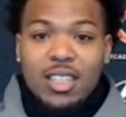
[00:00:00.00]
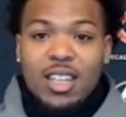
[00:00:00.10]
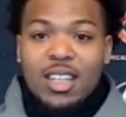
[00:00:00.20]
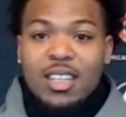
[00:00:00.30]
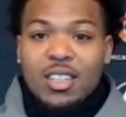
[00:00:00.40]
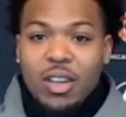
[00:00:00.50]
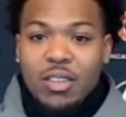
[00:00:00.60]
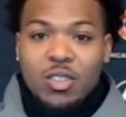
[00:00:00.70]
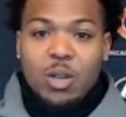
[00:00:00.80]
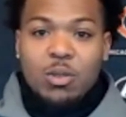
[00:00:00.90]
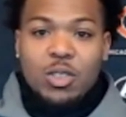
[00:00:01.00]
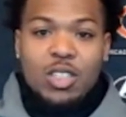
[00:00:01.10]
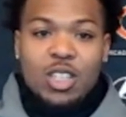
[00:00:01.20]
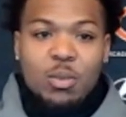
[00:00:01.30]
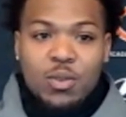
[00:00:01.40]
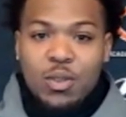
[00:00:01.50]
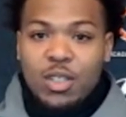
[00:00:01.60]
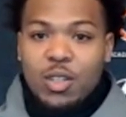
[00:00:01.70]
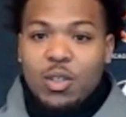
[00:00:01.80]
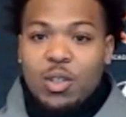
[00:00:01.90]
Like, you have to start with yourself before you can
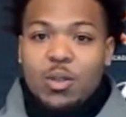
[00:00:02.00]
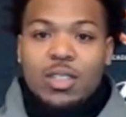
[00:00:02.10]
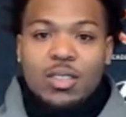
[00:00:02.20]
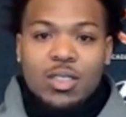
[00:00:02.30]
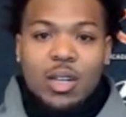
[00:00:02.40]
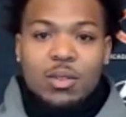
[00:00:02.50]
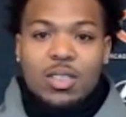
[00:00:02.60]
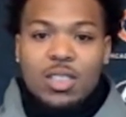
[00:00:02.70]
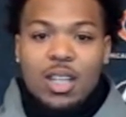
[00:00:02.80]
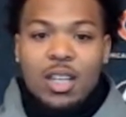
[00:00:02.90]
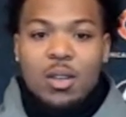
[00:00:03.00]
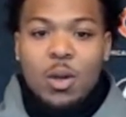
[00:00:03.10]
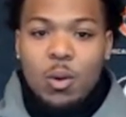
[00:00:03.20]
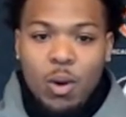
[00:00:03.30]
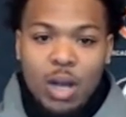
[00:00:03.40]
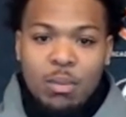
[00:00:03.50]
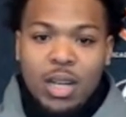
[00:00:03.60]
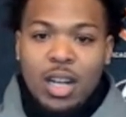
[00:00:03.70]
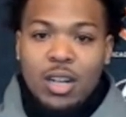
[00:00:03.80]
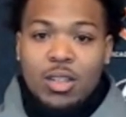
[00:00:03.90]
go anywhere else. So I was just like, why am I
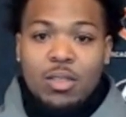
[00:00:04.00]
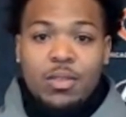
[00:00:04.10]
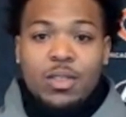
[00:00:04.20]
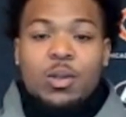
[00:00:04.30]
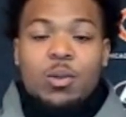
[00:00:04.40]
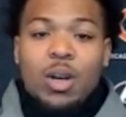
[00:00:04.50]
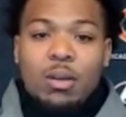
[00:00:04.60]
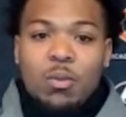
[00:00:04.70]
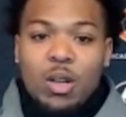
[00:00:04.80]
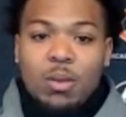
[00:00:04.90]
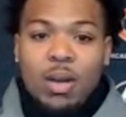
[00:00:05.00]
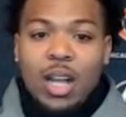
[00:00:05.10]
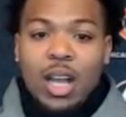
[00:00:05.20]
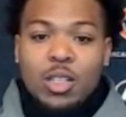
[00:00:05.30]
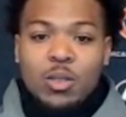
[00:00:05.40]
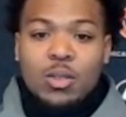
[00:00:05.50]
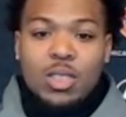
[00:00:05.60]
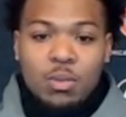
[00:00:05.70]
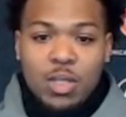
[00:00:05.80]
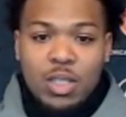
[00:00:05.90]
not on the field? And what am I not doing
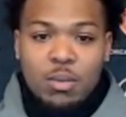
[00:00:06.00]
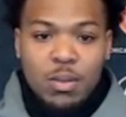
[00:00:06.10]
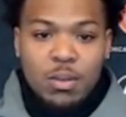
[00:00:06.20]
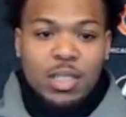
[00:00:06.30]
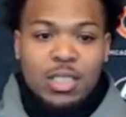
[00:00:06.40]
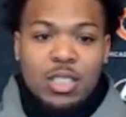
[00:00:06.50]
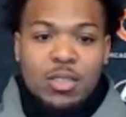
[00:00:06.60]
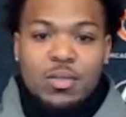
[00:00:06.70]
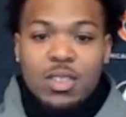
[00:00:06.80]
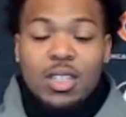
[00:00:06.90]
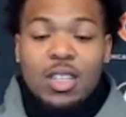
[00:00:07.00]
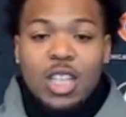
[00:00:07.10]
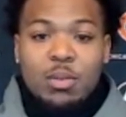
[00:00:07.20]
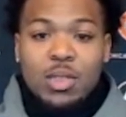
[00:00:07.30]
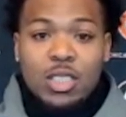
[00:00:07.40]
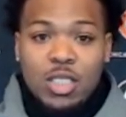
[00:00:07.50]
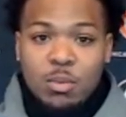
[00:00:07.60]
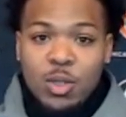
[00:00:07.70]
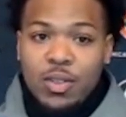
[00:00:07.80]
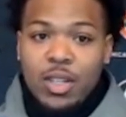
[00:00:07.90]
to be able to put myself in position to
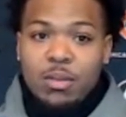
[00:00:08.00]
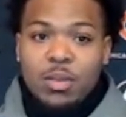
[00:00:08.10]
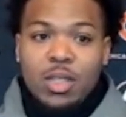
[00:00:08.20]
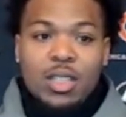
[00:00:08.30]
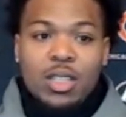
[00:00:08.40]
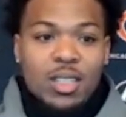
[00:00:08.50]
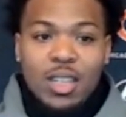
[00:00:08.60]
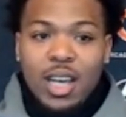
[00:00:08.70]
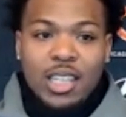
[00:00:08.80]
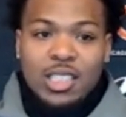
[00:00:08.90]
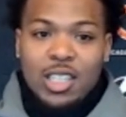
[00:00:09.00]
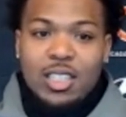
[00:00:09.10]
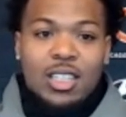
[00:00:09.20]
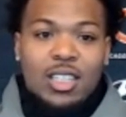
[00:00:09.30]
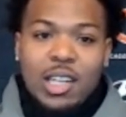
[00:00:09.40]
move up? And I started looking.